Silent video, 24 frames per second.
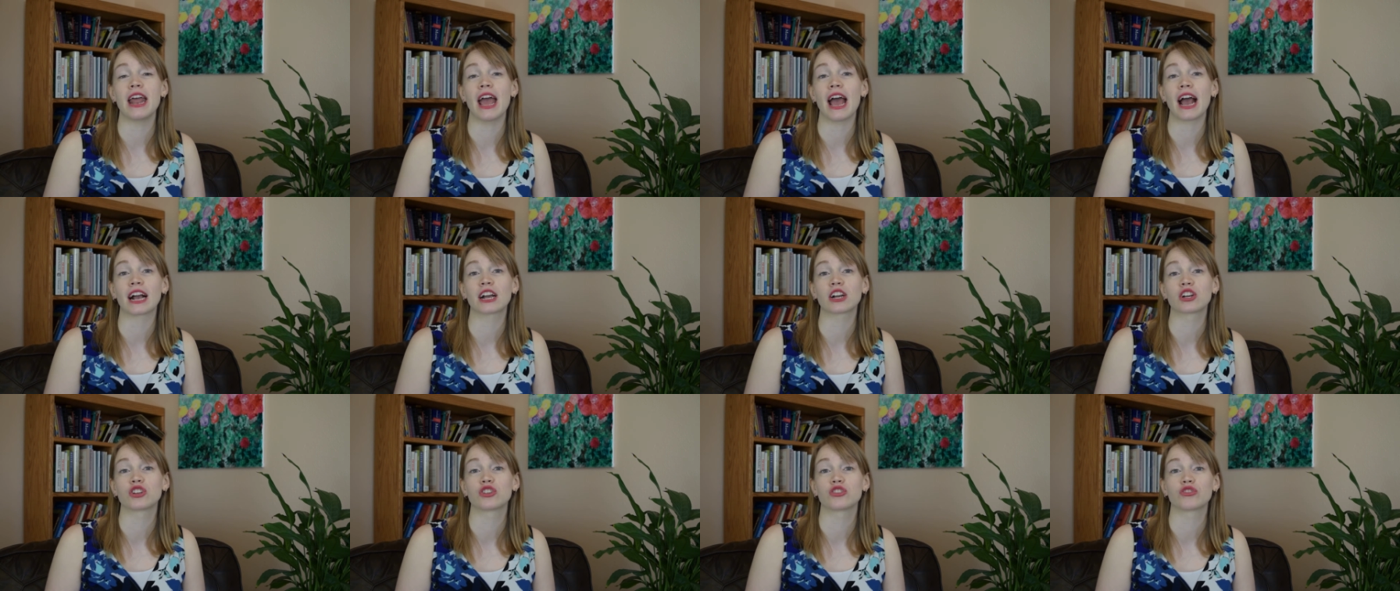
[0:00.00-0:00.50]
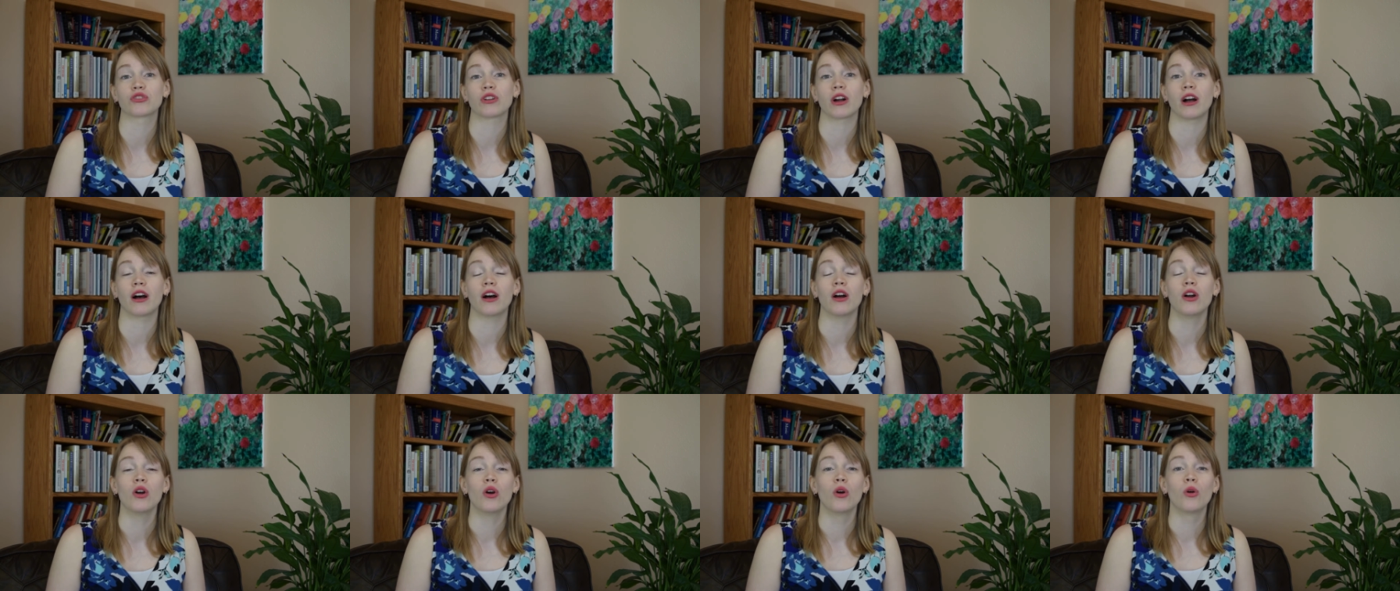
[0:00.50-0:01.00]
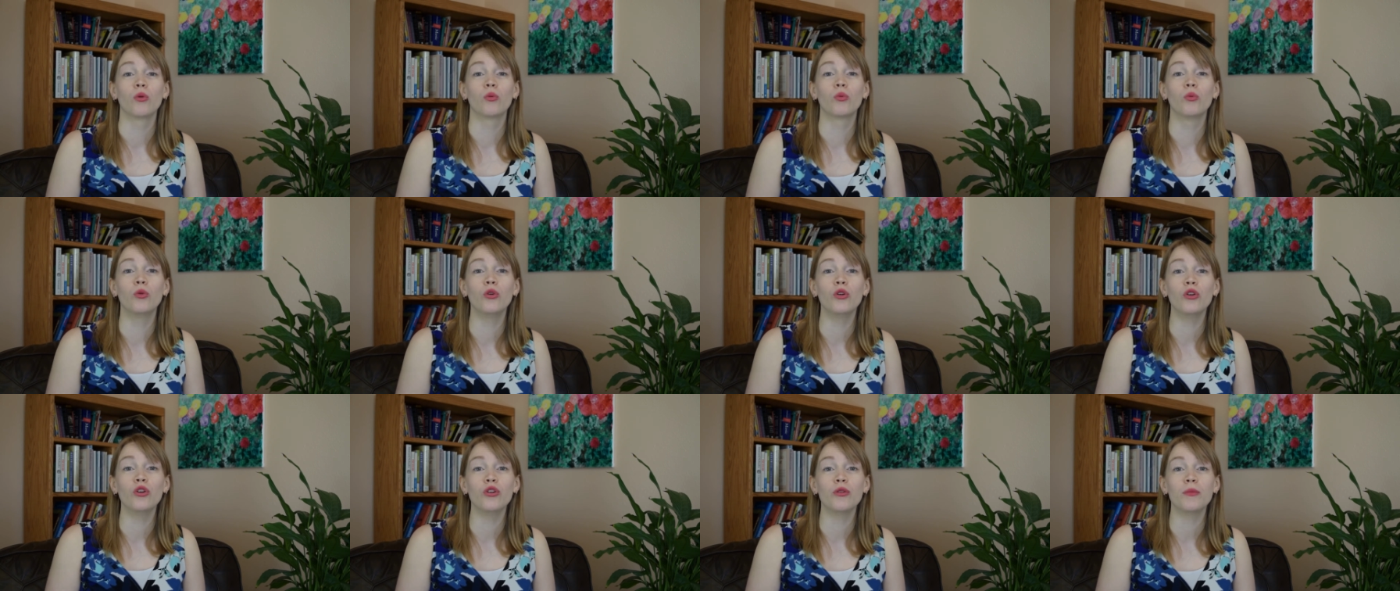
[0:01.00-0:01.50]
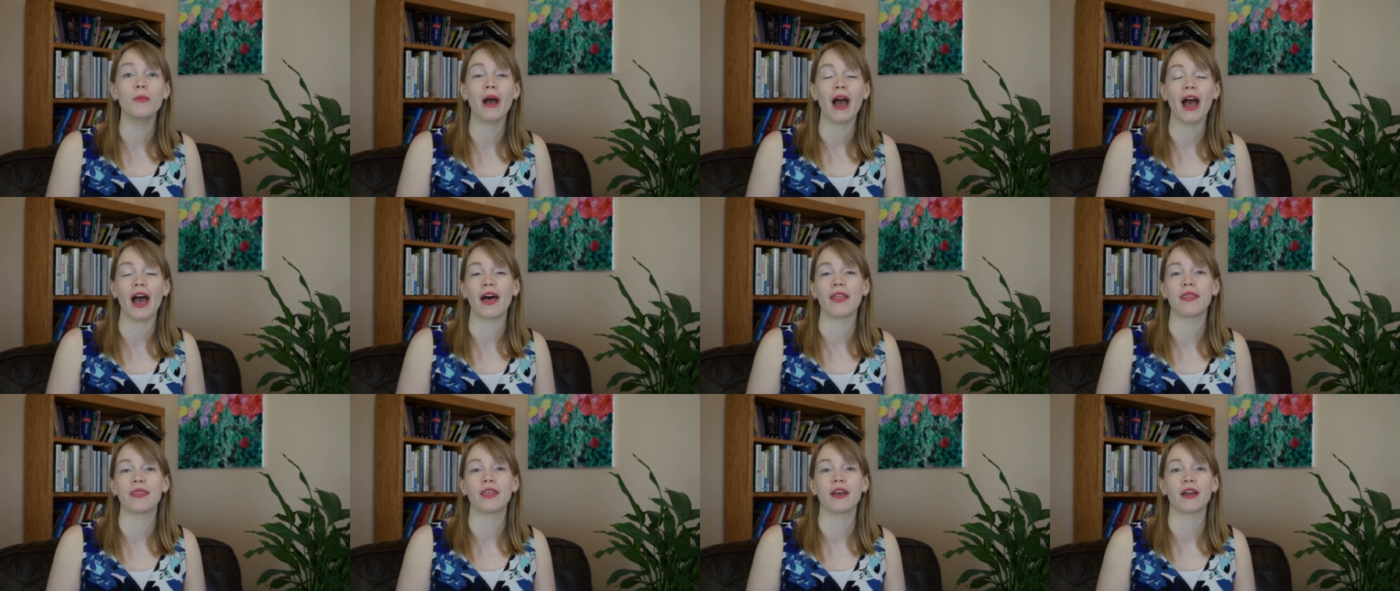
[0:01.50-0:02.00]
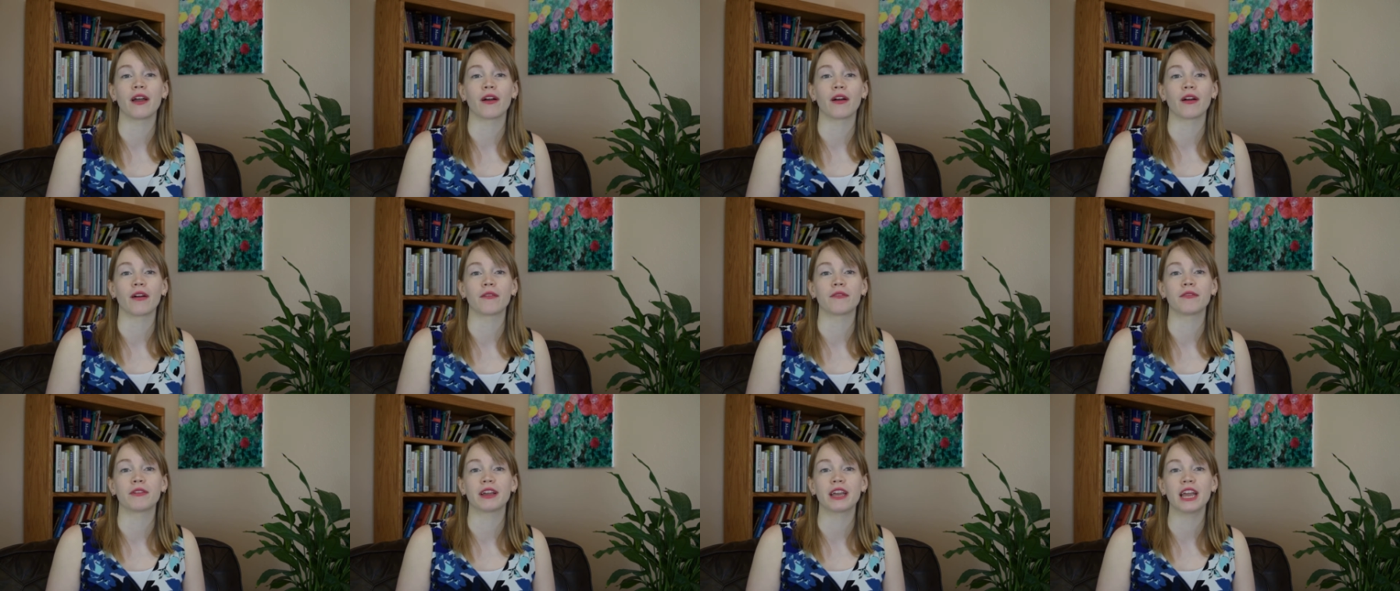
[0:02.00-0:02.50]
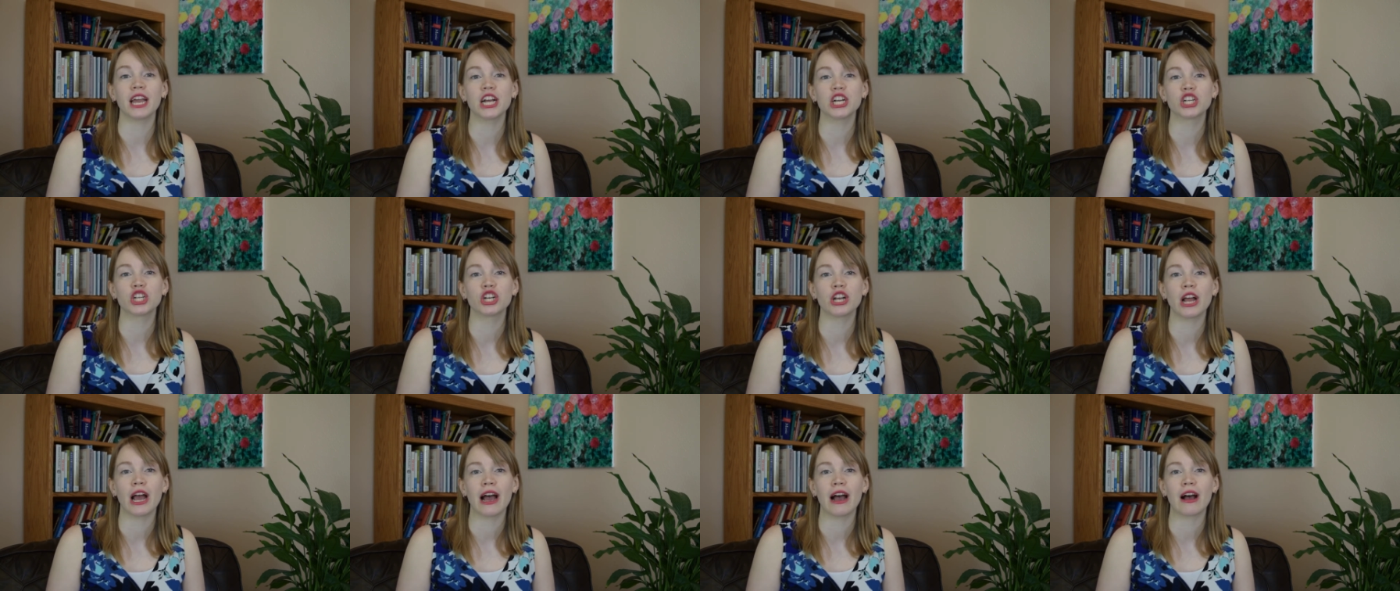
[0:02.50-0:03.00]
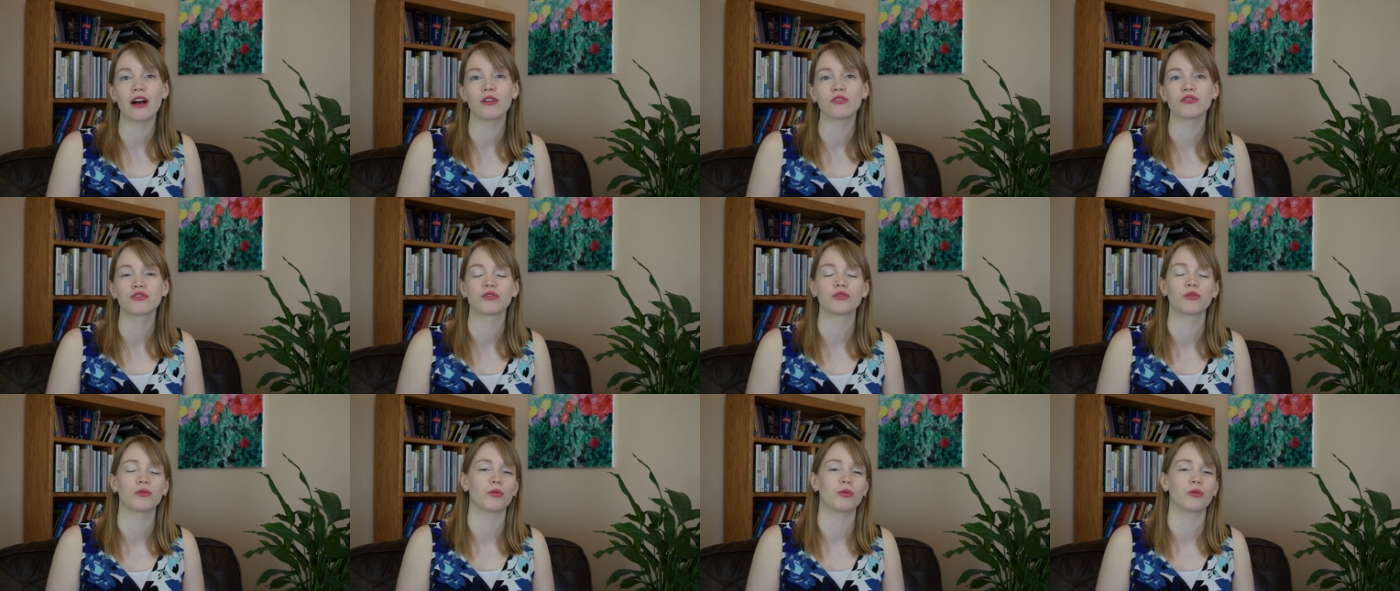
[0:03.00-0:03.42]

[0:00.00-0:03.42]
extra room at their vacation house,